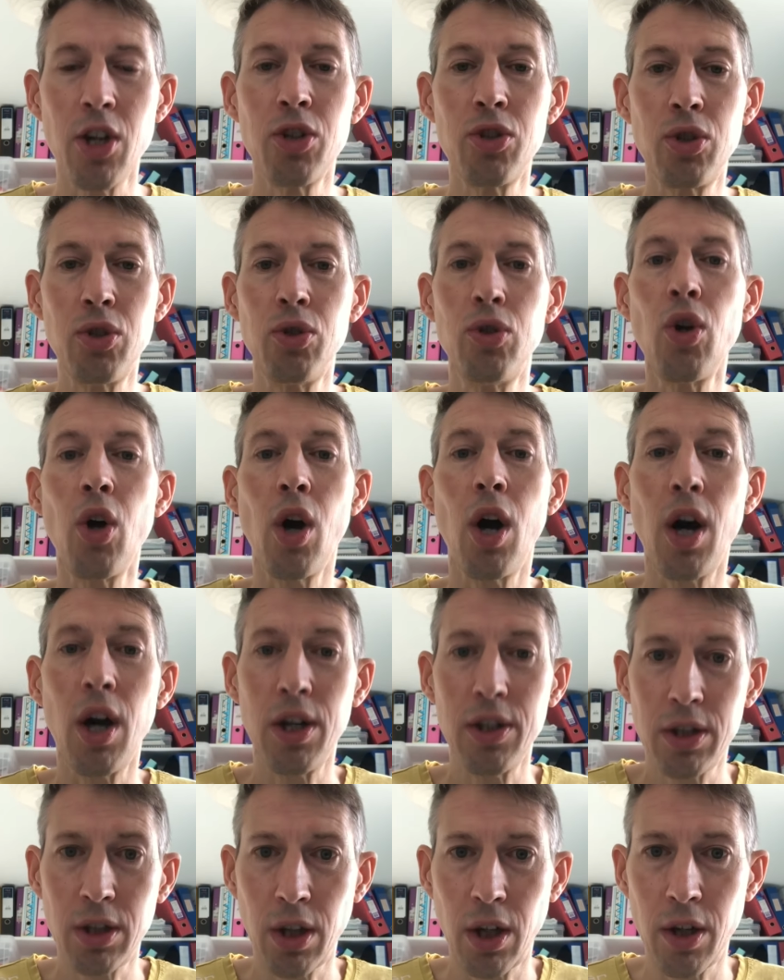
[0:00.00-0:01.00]
Do not
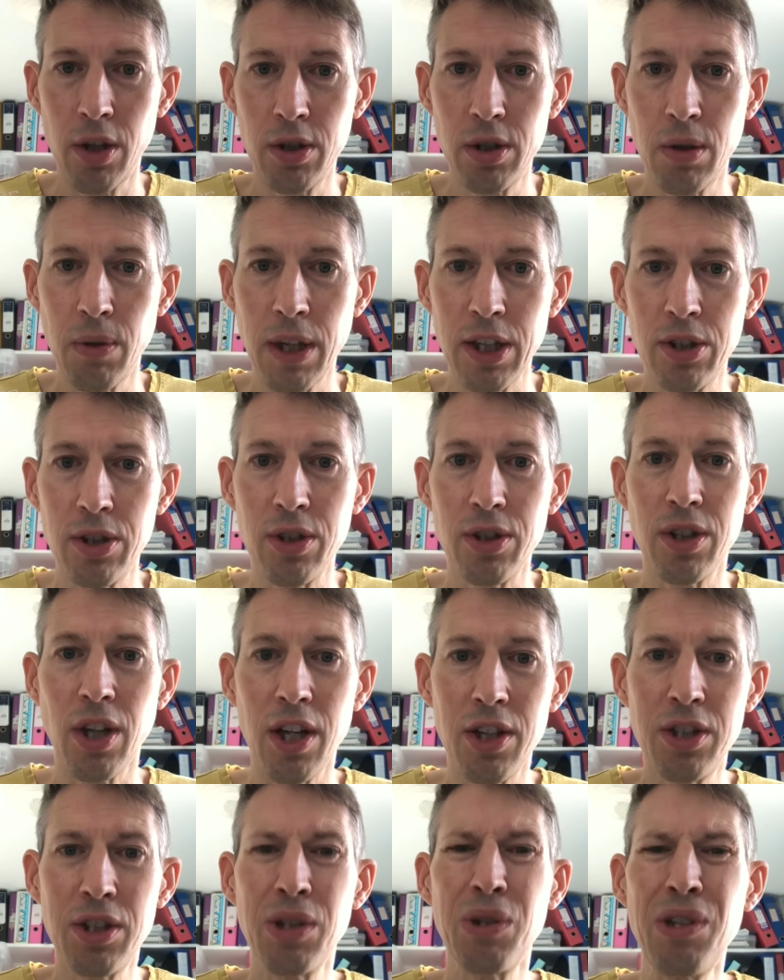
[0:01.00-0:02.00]
ask closed questions
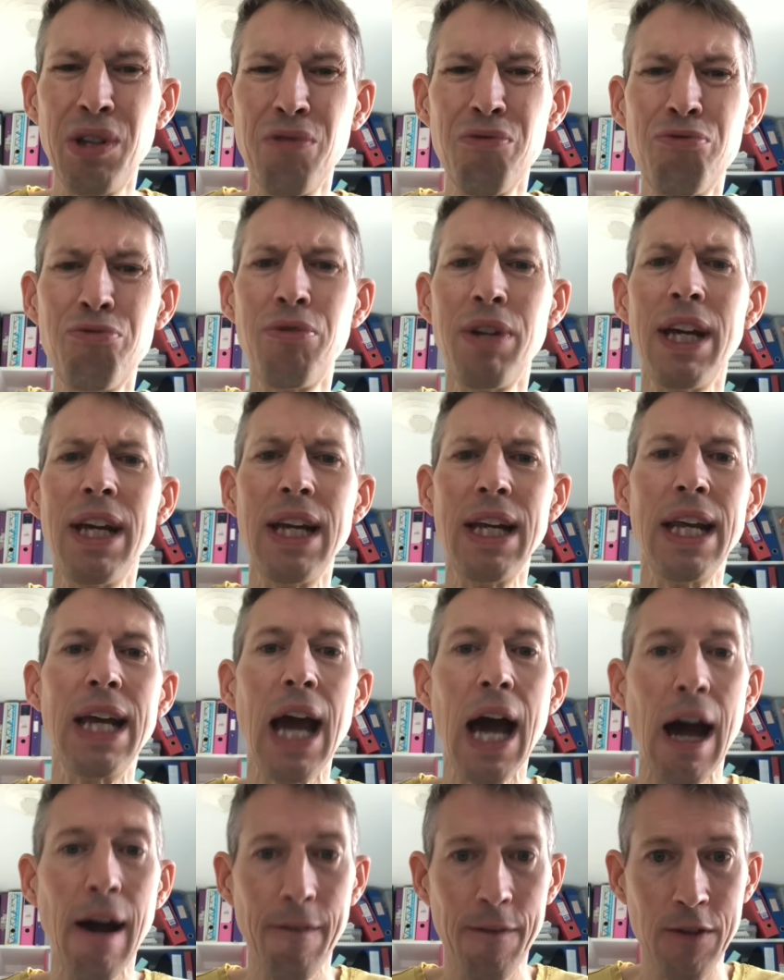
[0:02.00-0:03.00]
until you really
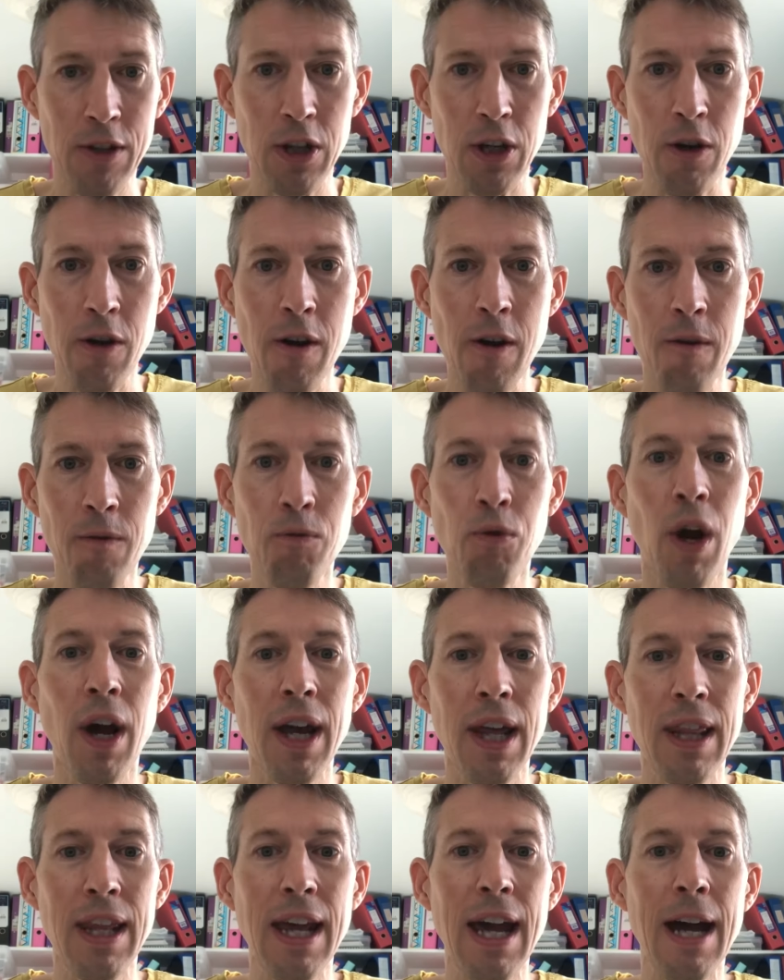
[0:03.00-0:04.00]
have to, right
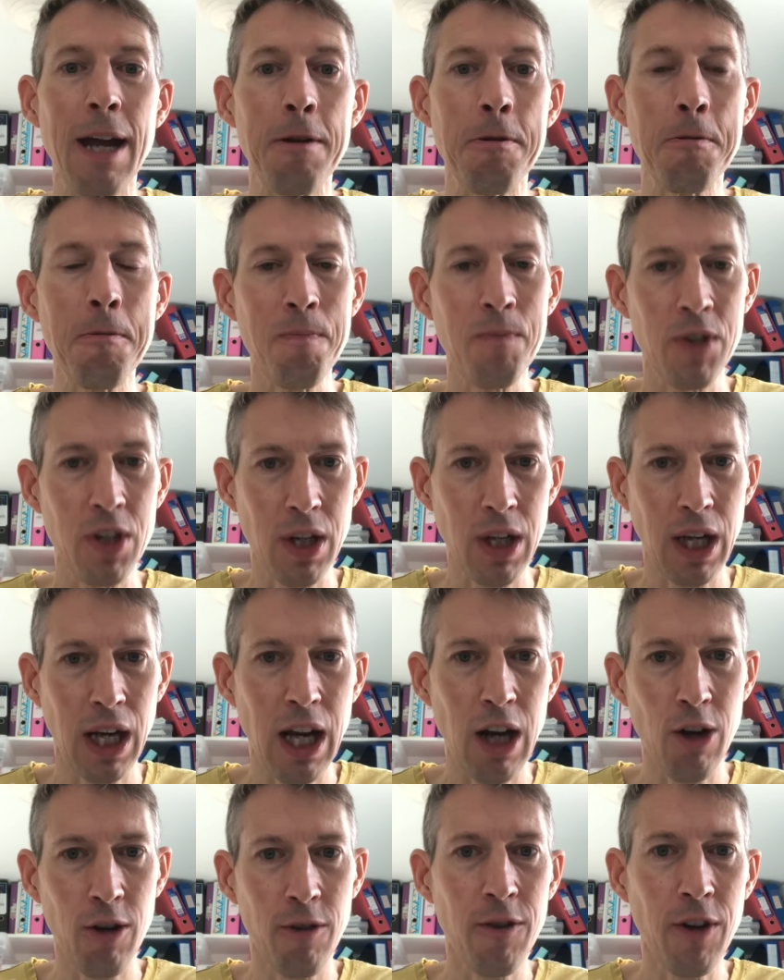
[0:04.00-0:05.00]
at the end, to
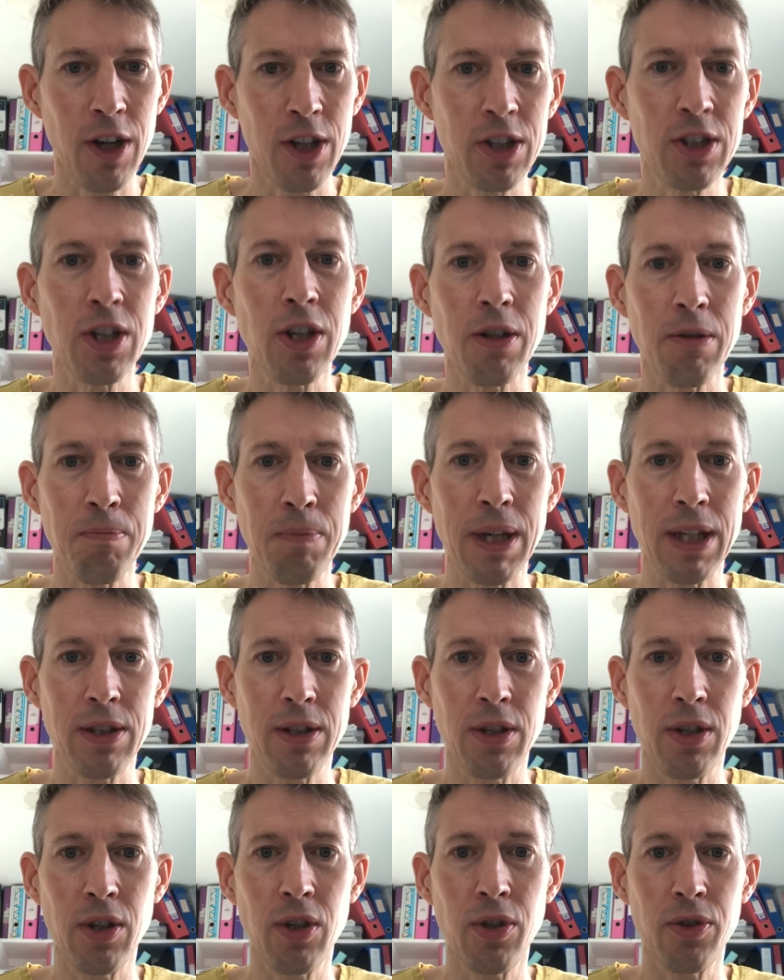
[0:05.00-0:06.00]
clarify certain bits
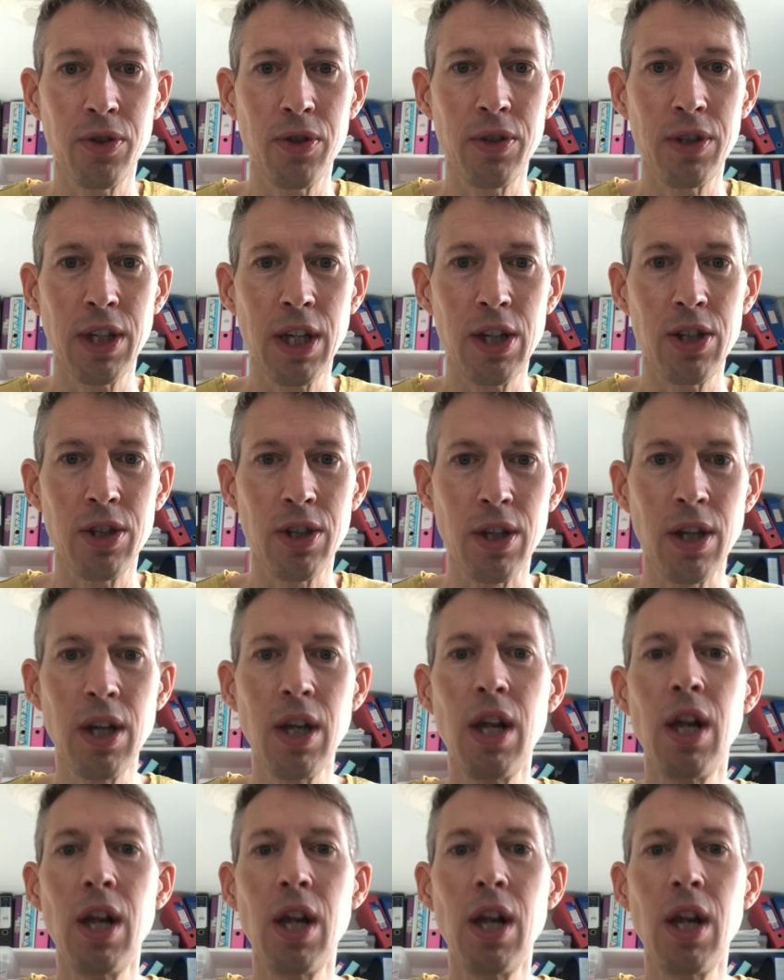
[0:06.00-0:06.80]
of the consultation.